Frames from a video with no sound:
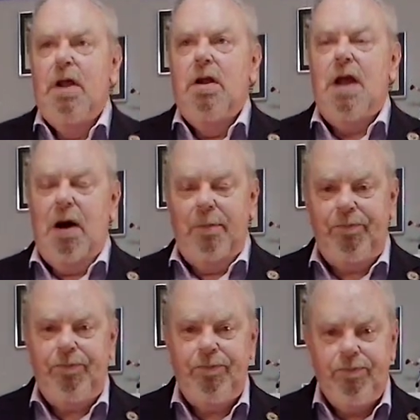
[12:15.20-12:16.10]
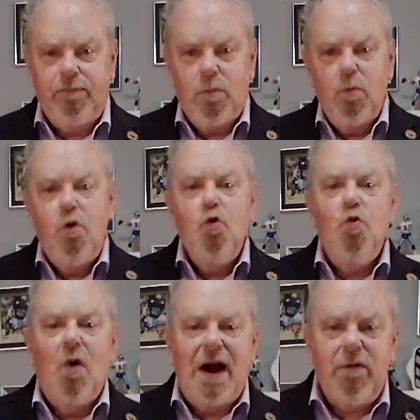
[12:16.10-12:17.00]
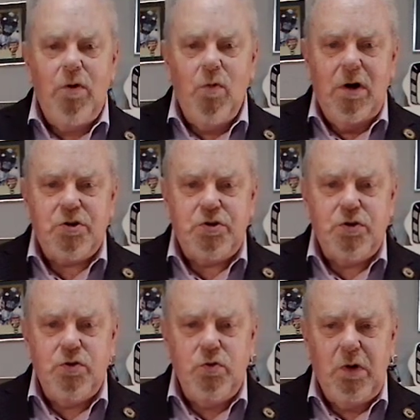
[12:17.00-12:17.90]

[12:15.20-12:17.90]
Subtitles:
Now, why do we want you to?